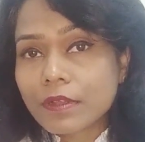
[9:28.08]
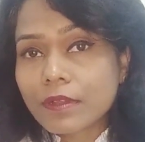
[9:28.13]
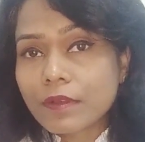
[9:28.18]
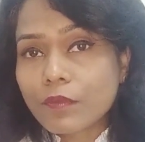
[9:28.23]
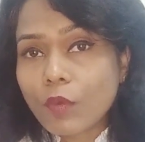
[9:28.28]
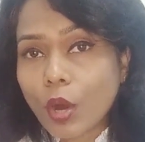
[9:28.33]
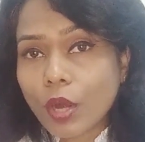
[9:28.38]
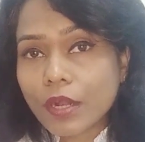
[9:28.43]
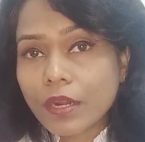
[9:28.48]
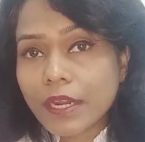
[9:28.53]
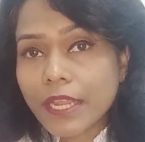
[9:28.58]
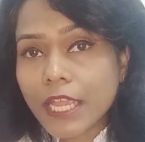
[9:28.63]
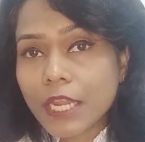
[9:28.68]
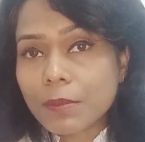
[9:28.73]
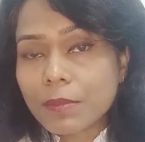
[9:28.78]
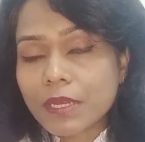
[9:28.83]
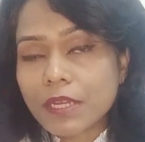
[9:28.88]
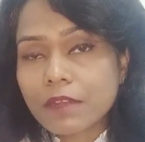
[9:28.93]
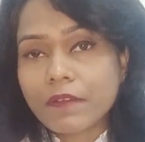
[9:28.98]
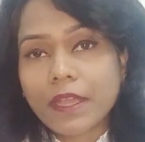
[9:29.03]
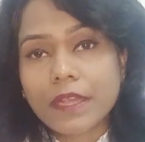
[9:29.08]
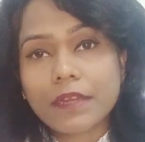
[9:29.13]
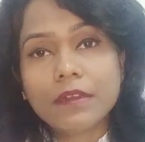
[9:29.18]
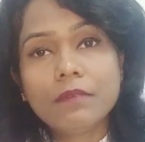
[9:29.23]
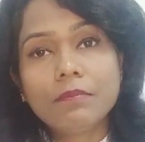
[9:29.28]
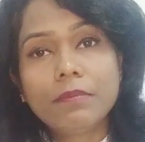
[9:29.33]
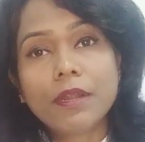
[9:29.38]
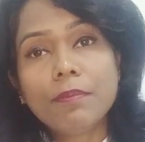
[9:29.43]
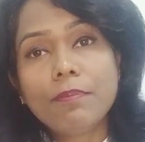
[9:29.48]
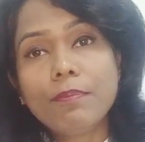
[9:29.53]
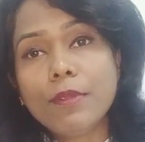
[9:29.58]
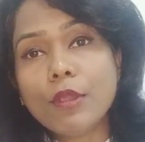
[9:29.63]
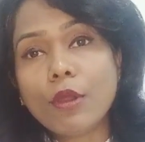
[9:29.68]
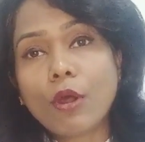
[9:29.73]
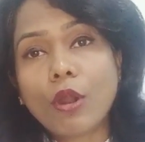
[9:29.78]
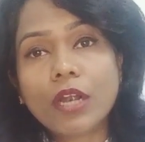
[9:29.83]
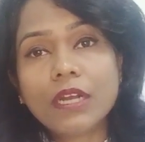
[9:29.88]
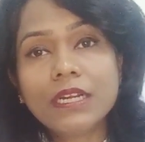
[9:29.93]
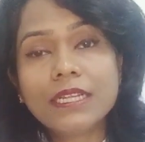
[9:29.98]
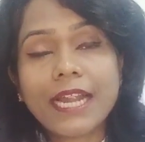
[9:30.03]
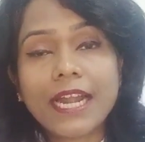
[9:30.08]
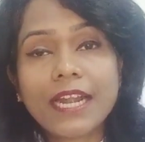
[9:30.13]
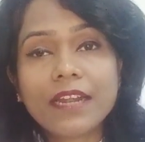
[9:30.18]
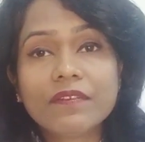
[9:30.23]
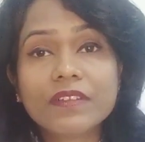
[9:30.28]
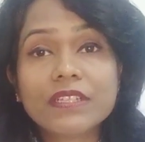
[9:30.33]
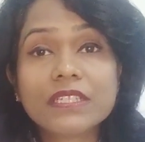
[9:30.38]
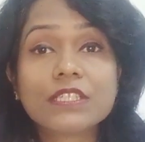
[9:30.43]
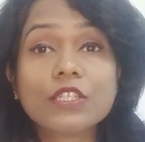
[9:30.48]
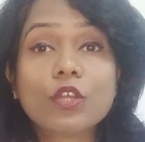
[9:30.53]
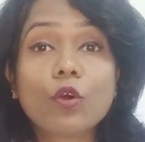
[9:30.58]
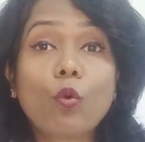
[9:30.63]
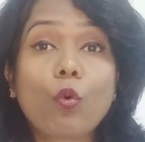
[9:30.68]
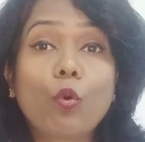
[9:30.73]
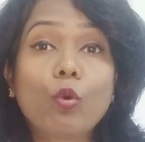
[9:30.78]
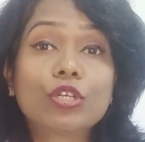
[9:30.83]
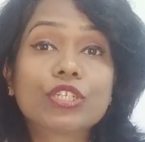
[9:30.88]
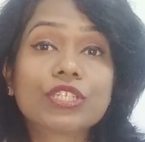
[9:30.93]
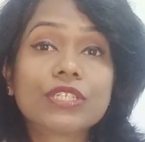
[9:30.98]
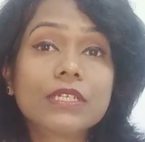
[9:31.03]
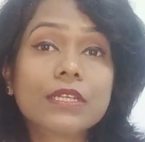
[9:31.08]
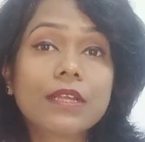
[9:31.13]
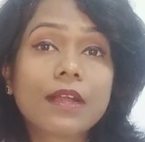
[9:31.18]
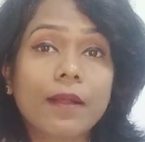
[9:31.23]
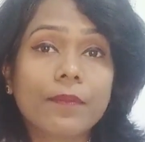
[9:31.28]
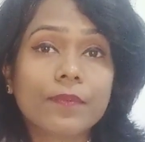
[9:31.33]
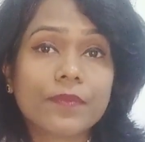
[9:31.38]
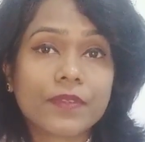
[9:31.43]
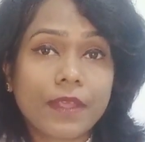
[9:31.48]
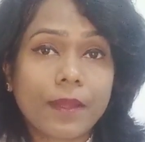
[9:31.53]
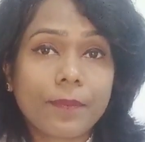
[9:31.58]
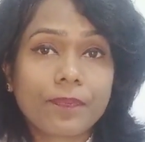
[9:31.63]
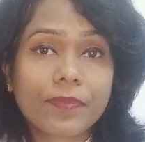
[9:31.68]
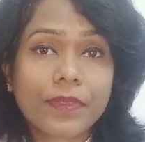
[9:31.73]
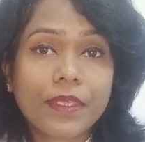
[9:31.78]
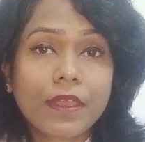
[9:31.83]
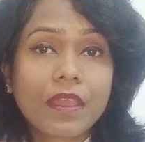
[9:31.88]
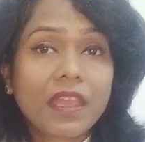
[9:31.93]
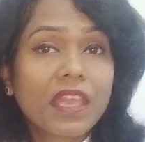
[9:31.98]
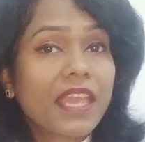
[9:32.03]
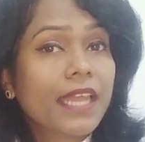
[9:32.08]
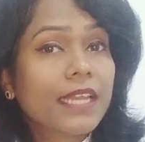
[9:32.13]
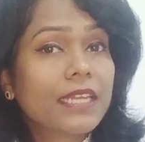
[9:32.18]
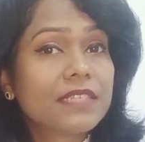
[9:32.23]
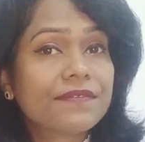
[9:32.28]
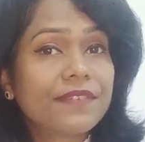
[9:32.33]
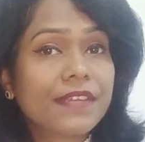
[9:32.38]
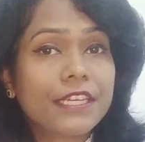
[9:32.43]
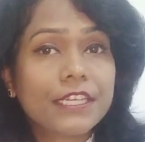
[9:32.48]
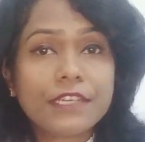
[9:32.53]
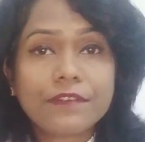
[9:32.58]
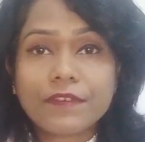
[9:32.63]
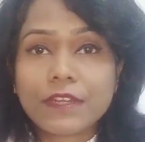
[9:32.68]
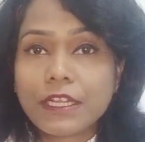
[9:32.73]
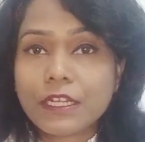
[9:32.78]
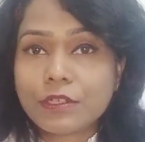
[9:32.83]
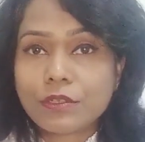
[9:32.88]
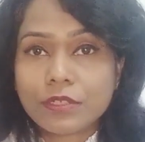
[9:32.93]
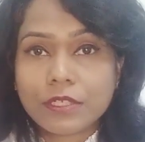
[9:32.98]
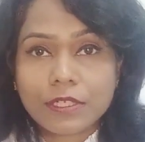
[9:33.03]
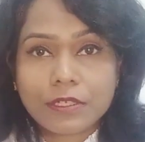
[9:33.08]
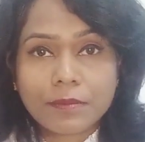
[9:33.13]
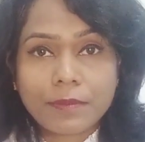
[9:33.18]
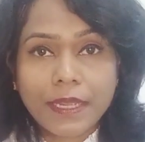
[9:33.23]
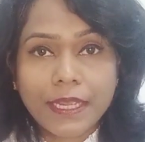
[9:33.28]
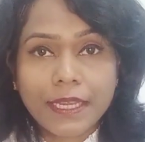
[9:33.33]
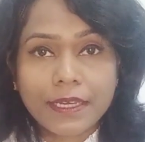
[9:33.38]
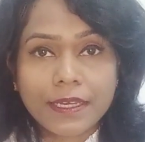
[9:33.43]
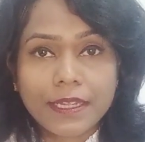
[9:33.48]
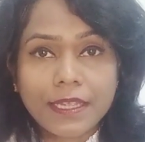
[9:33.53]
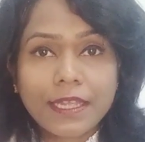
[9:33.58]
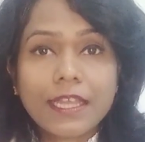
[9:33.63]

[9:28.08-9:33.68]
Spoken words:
water can be divided, but beyond that, once the ocean comes up, it is very difficult to determine.